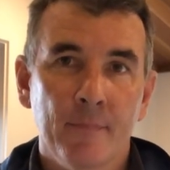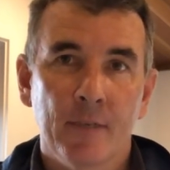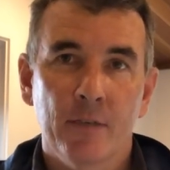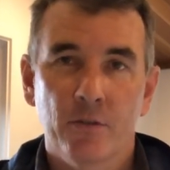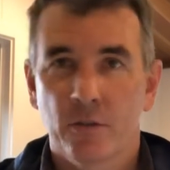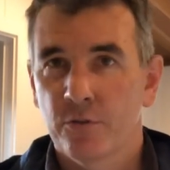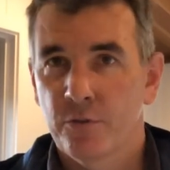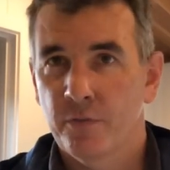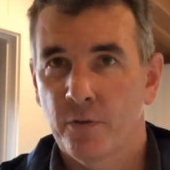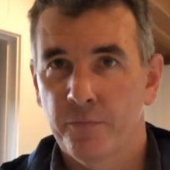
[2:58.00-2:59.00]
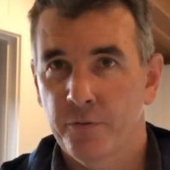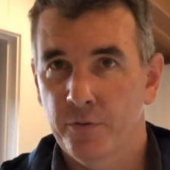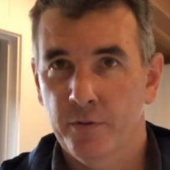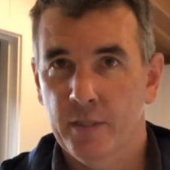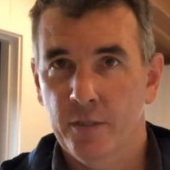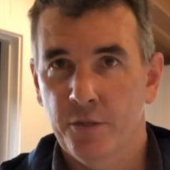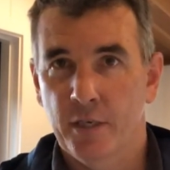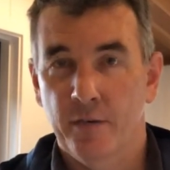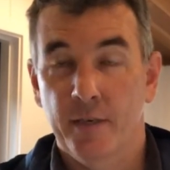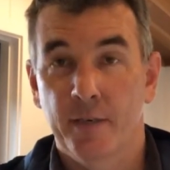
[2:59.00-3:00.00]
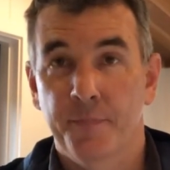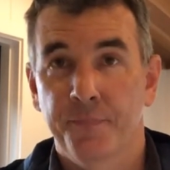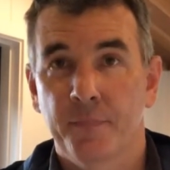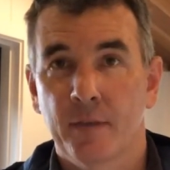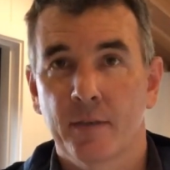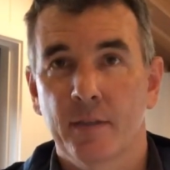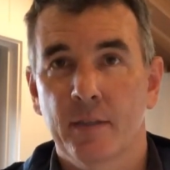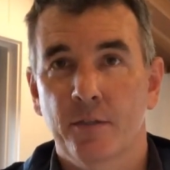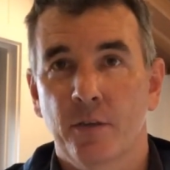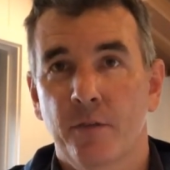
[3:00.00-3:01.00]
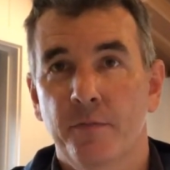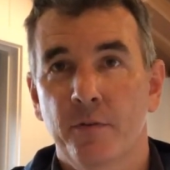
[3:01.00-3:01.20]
as long as you've got fuel in the generator. So if you're